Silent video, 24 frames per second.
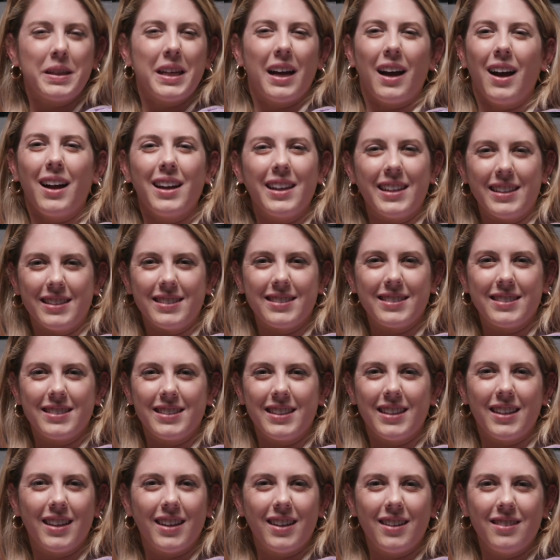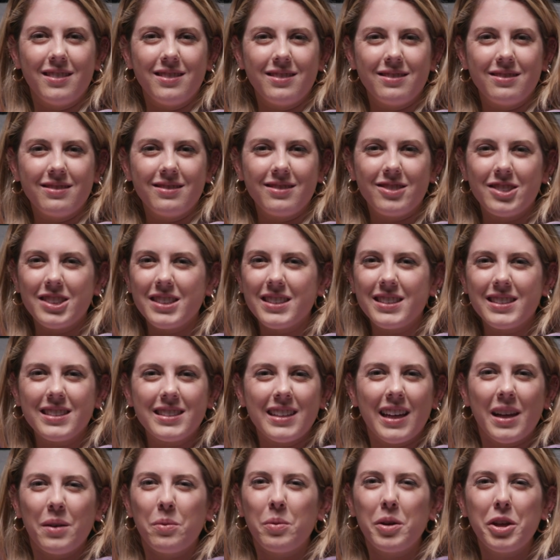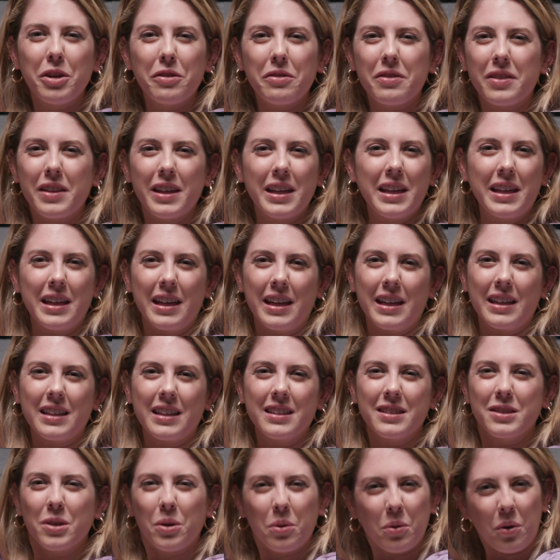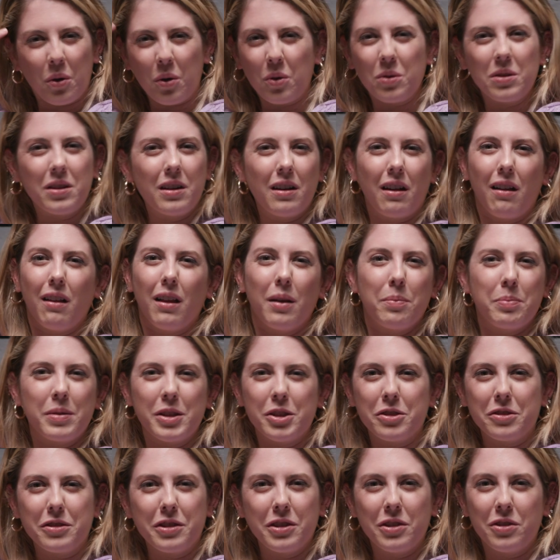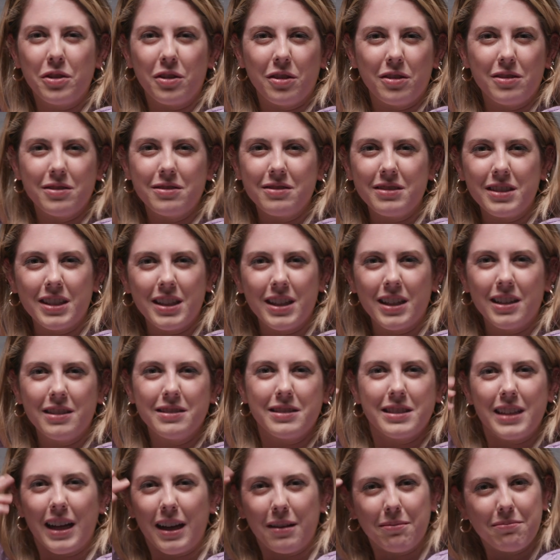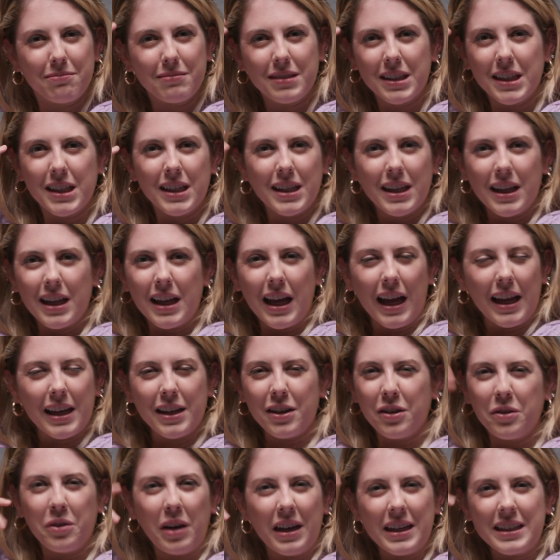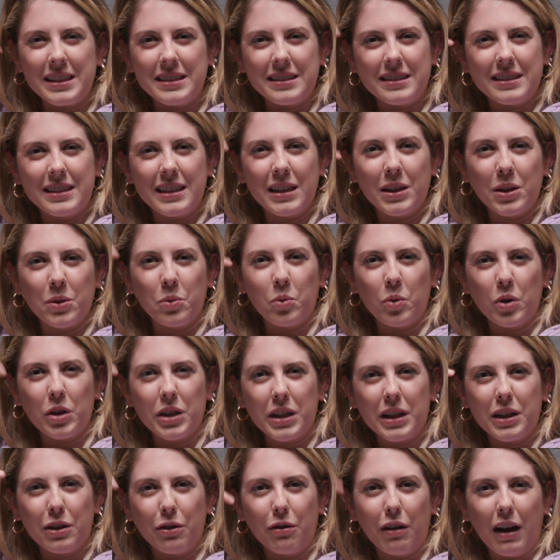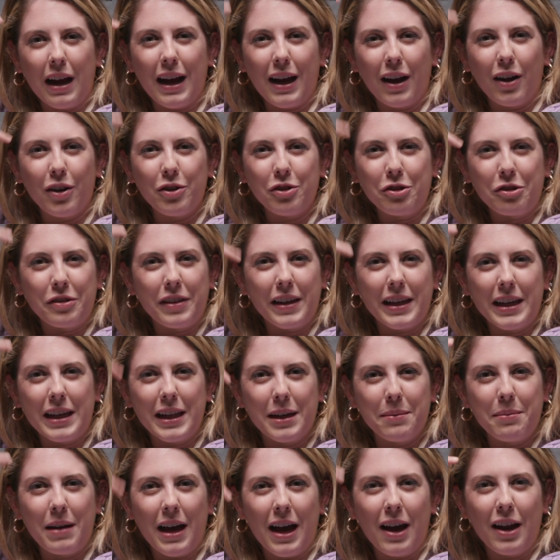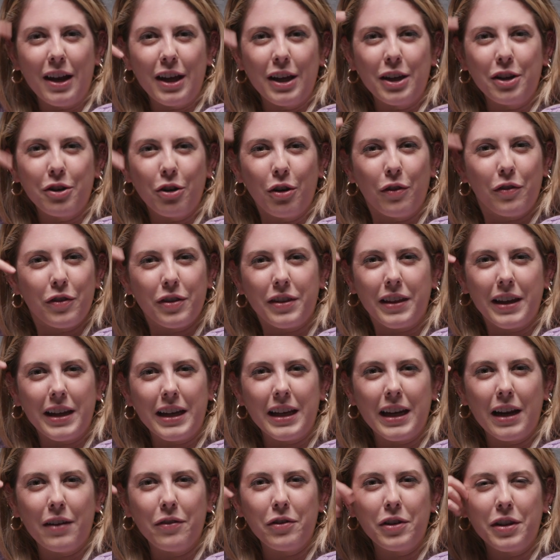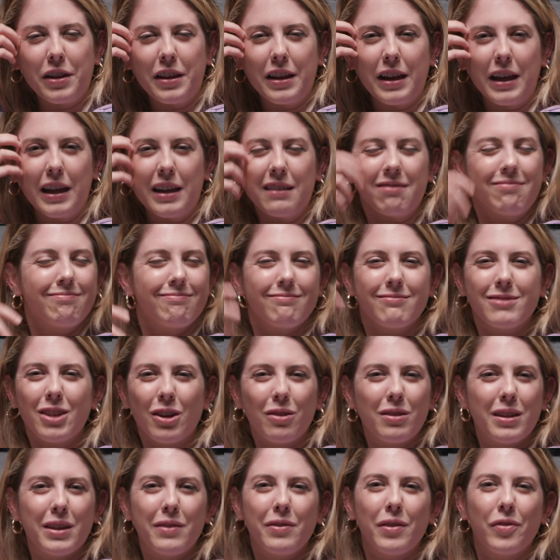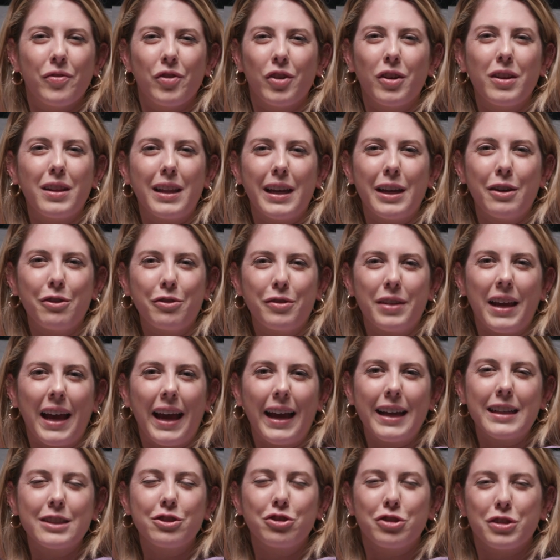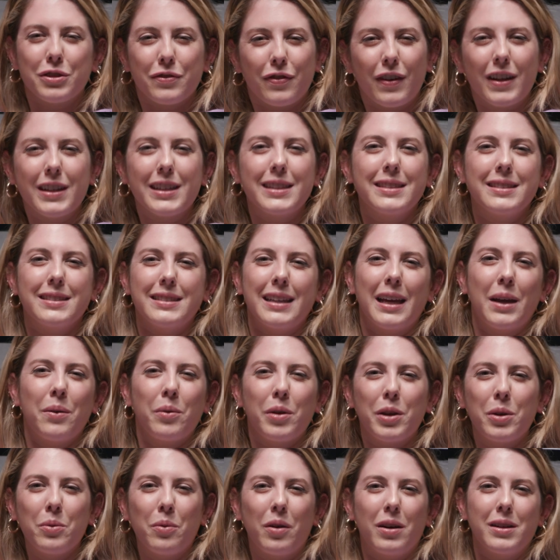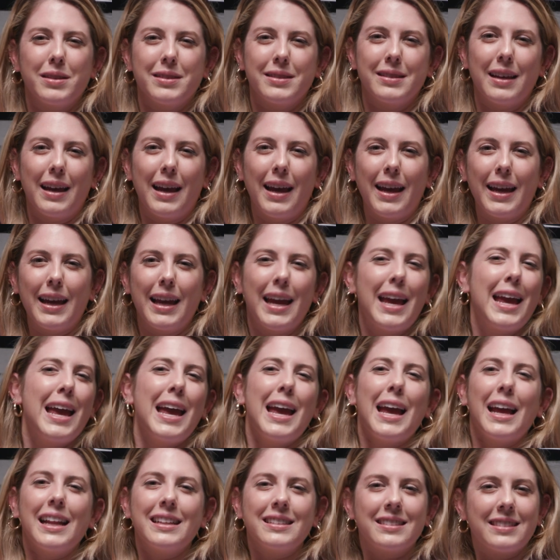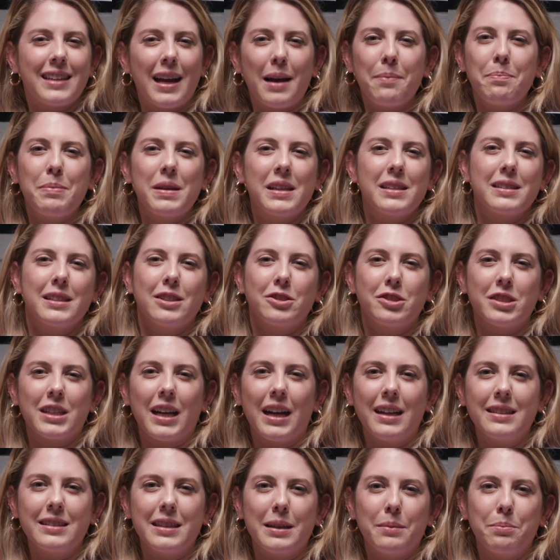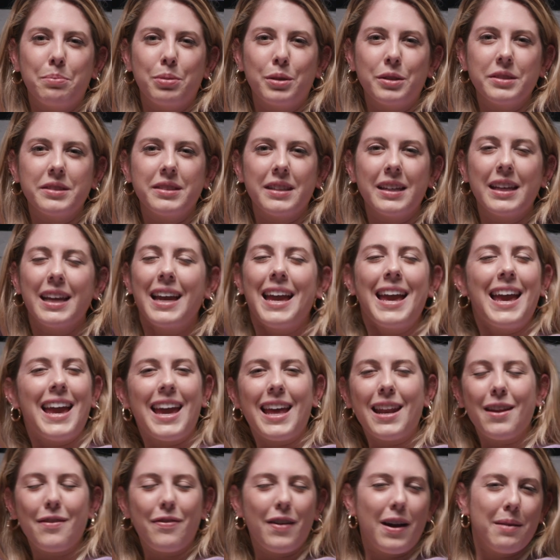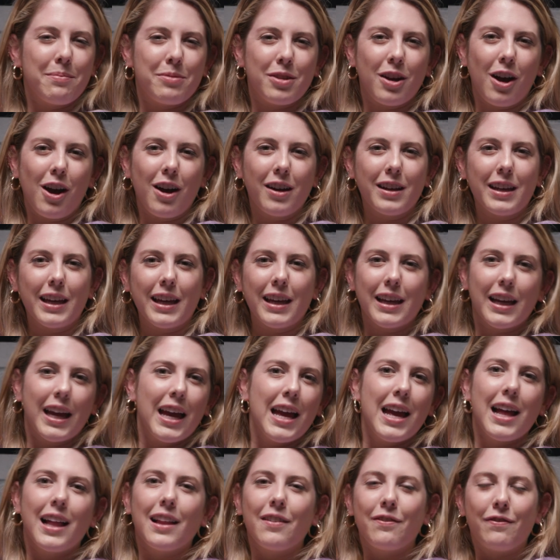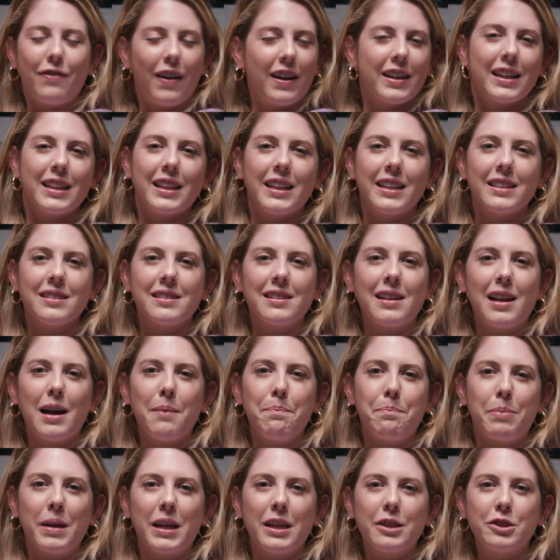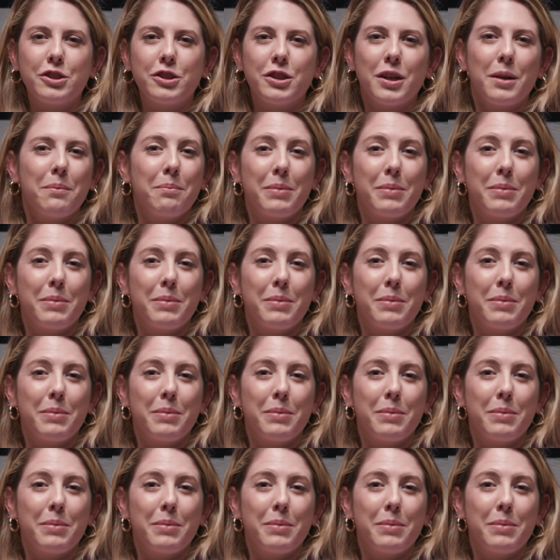be honest, you know? Just say what you're thinking. Don't hold it all up in your noodle, you know? Stop. I know I can see it working around. You're thinking about it. You're overthinking everything. Don't leave it for a later text. Just fucking say what you want to say and stop being such a goddamn pussy. And if I'm talking, fucking listen up, bitch.